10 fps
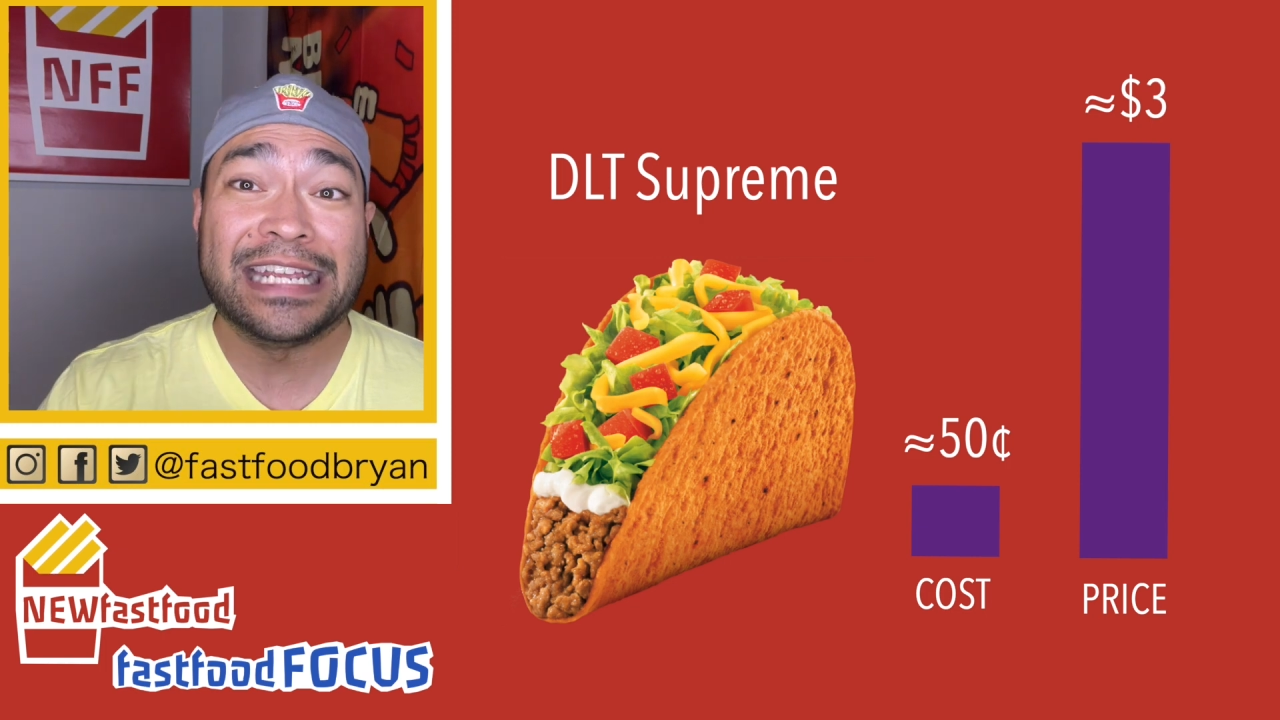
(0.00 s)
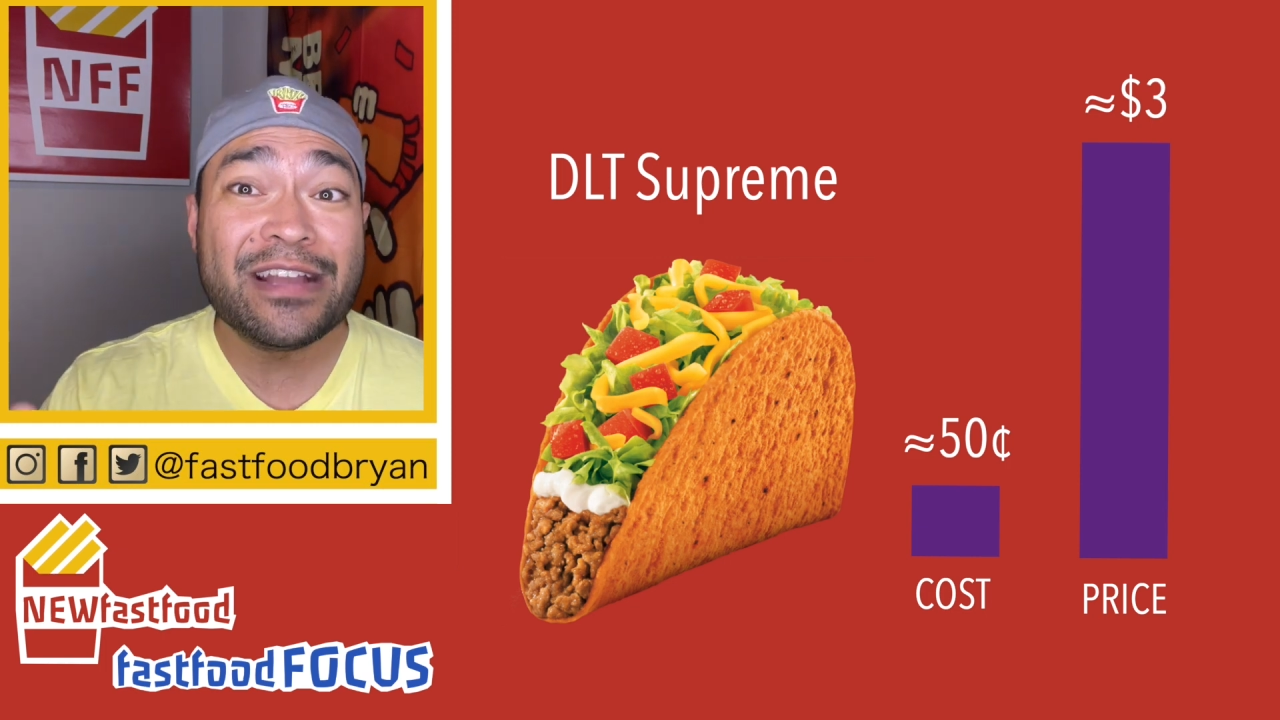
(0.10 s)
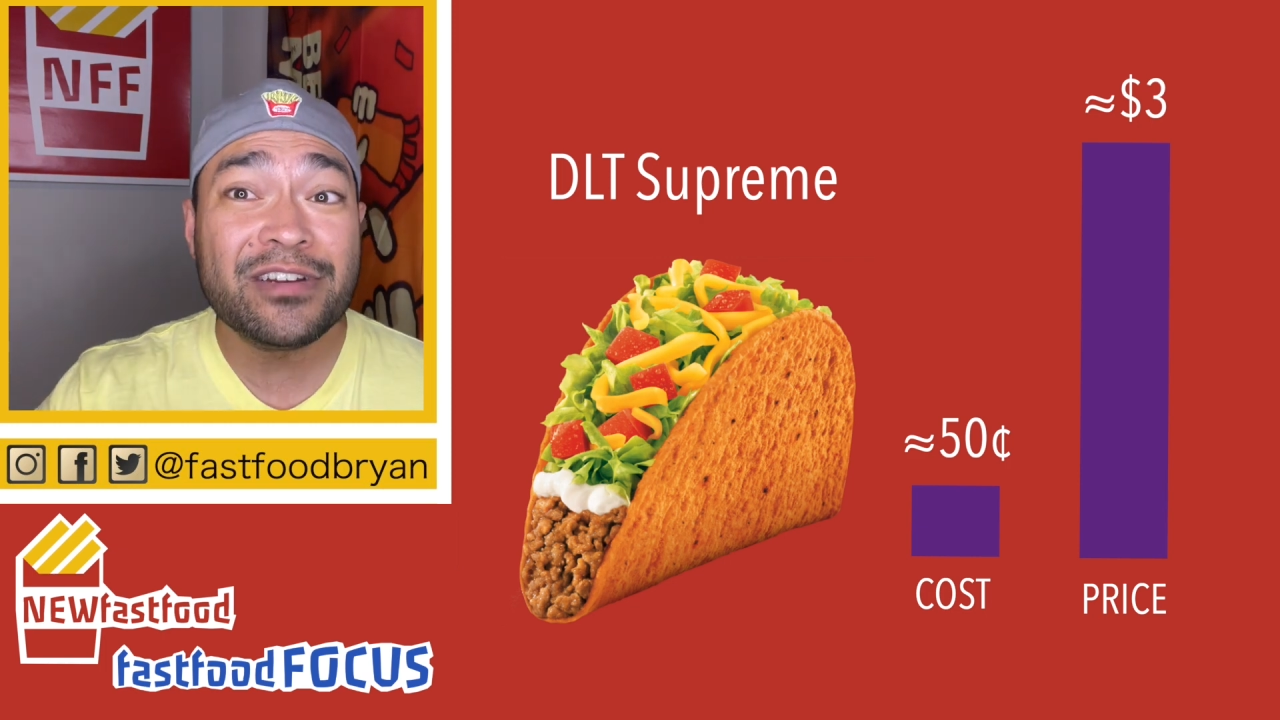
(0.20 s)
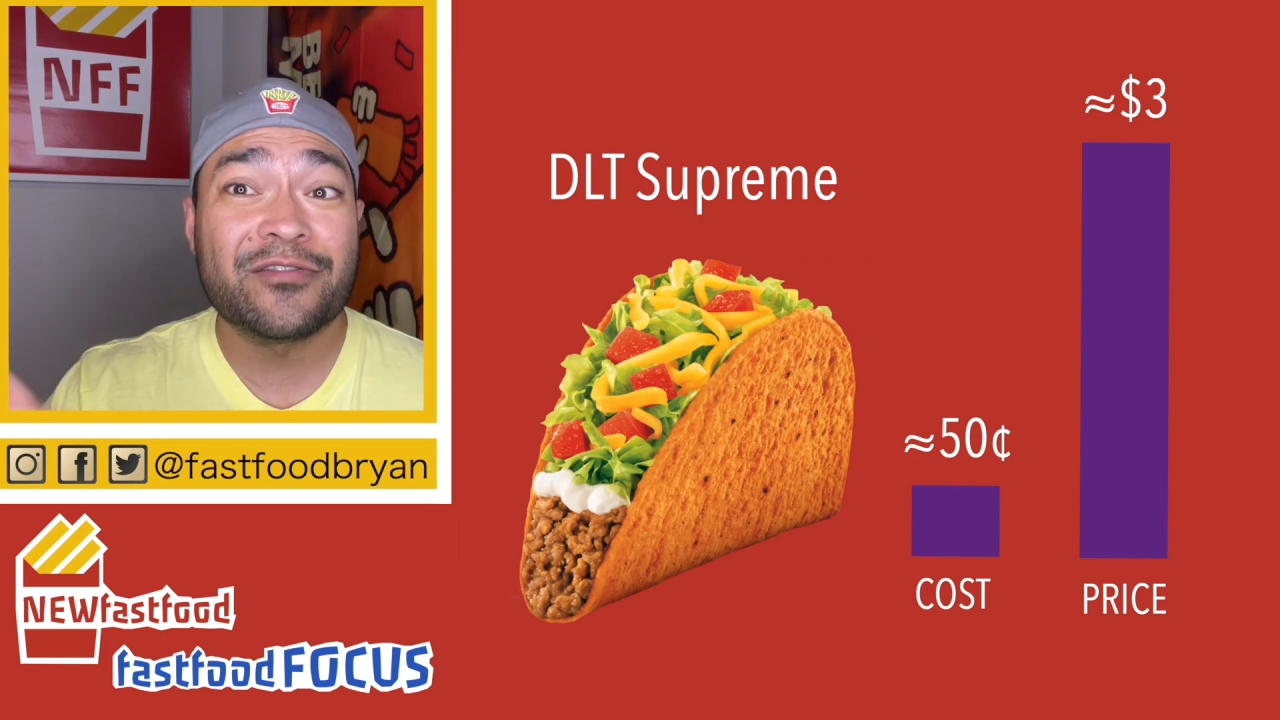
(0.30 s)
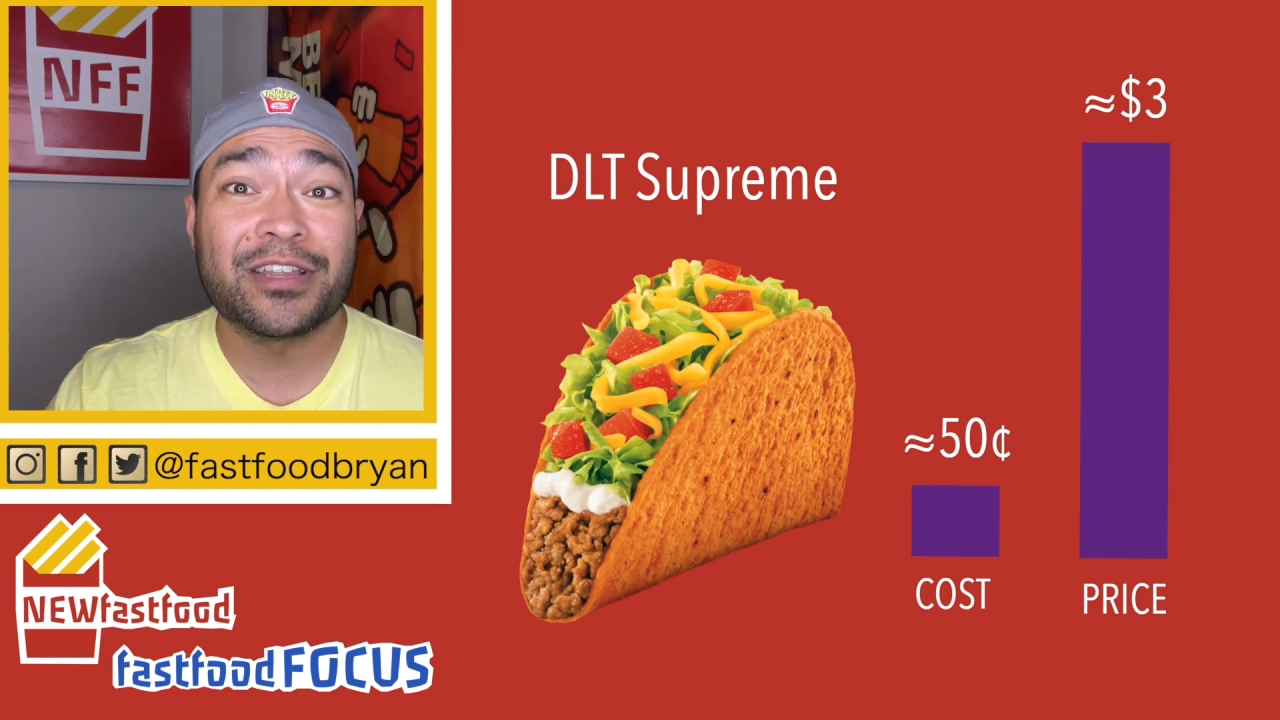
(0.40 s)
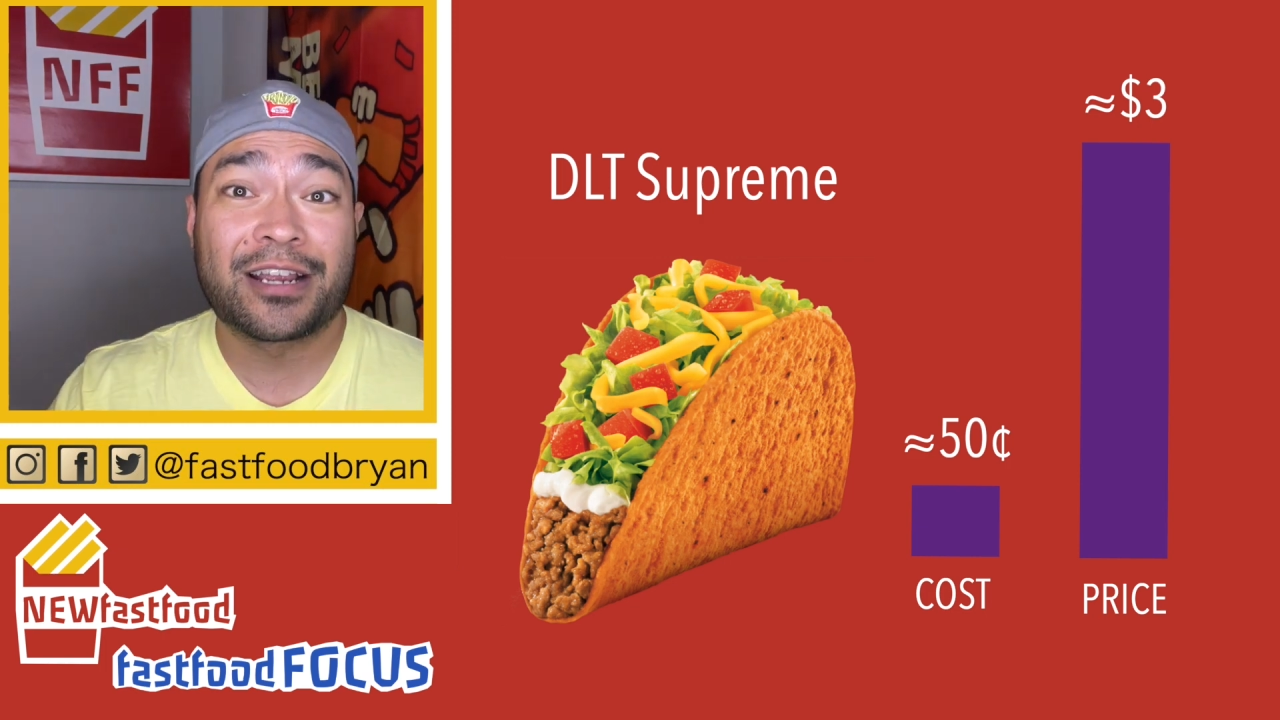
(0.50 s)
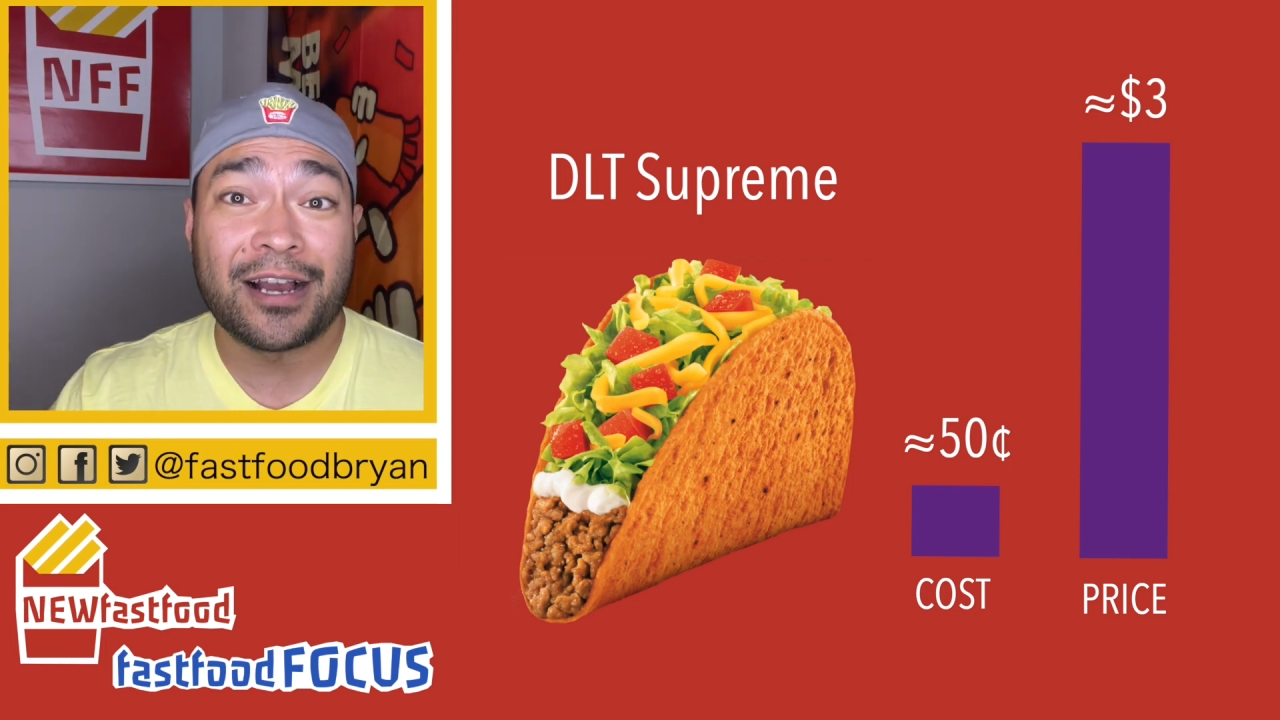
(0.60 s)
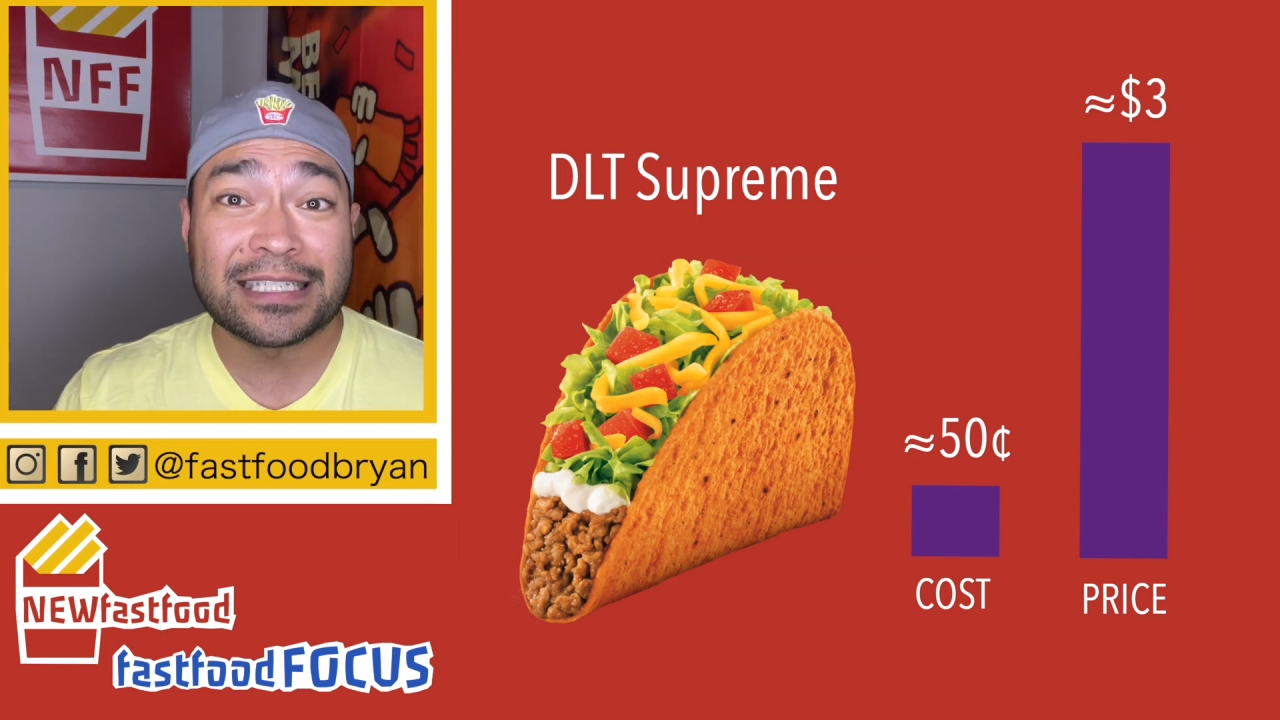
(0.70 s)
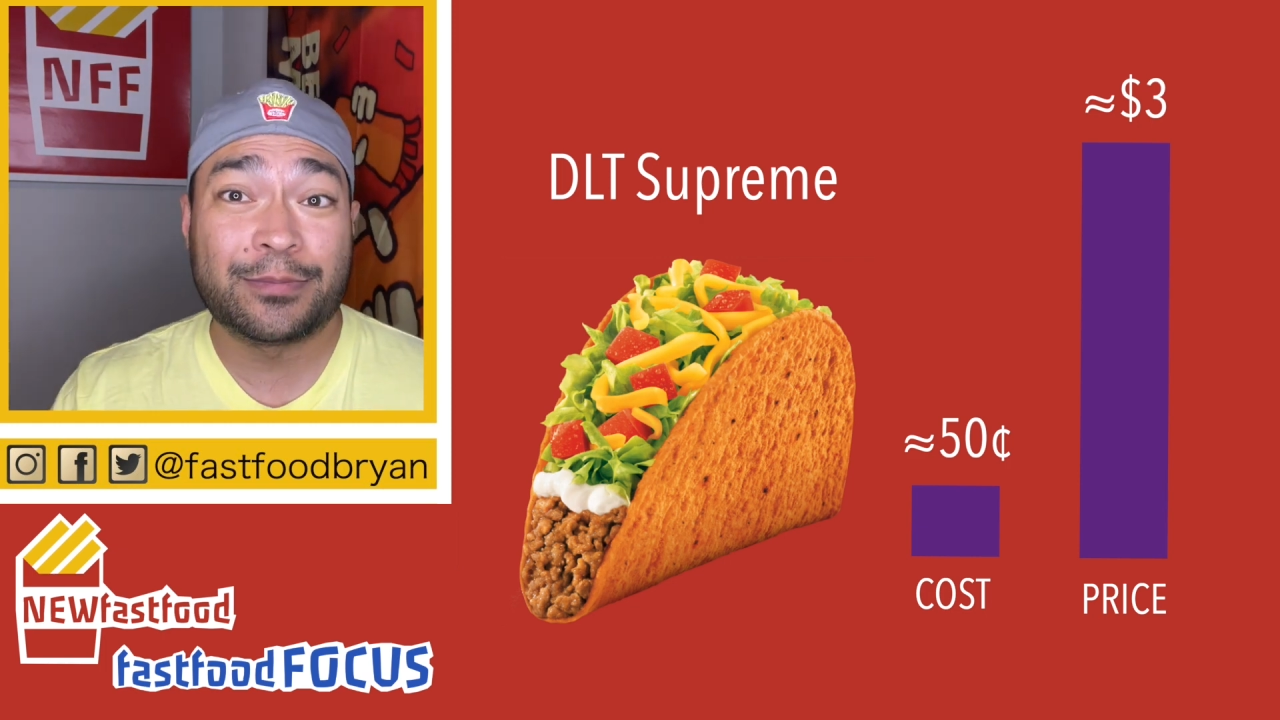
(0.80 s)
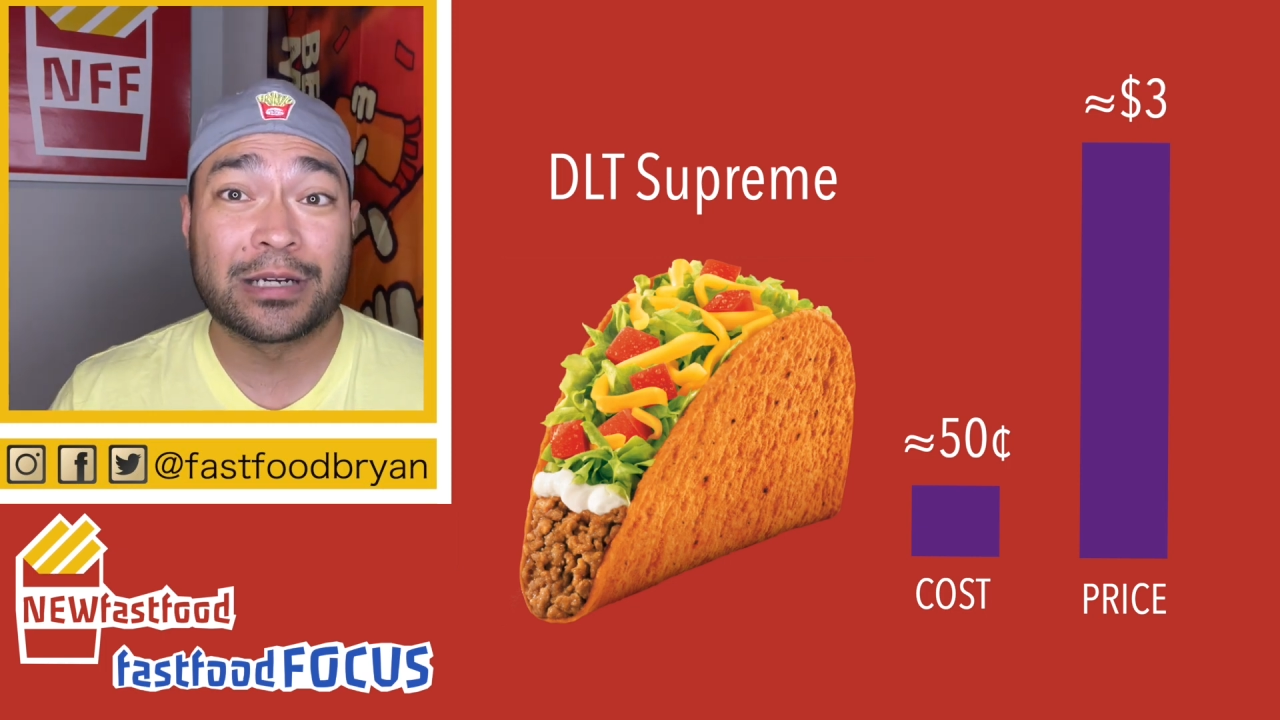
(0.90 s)
if the
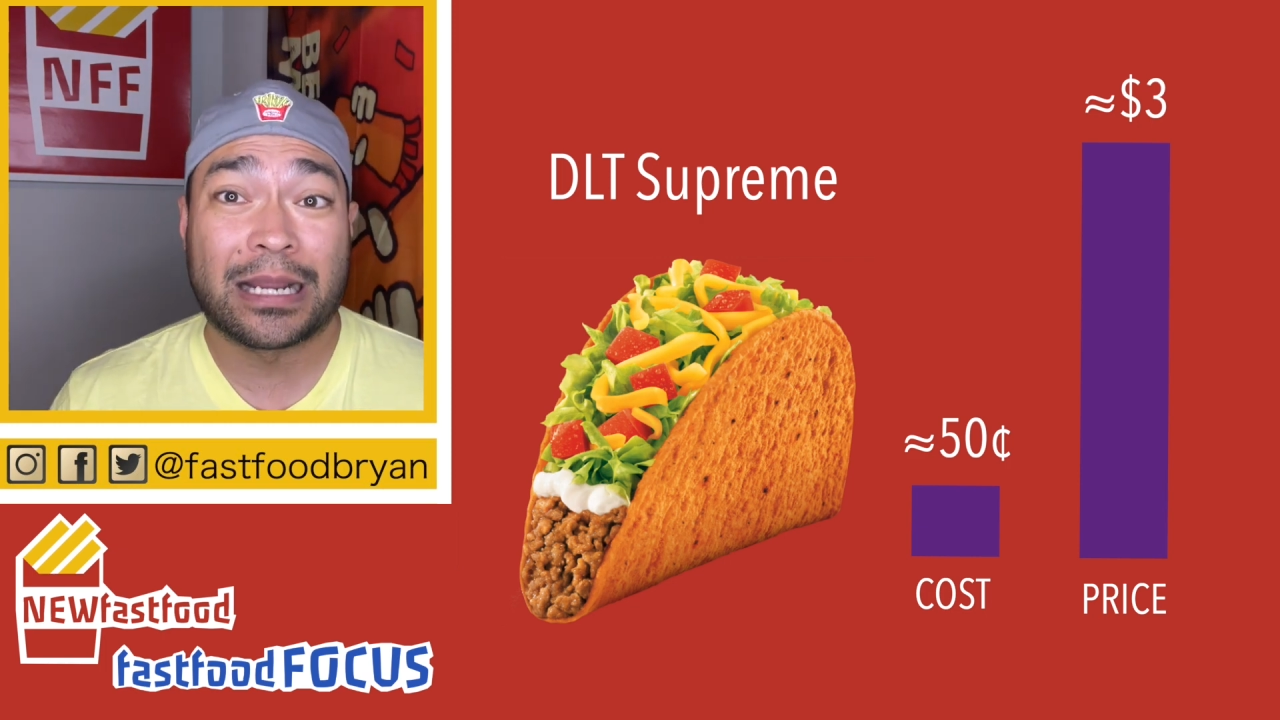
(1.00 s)
customer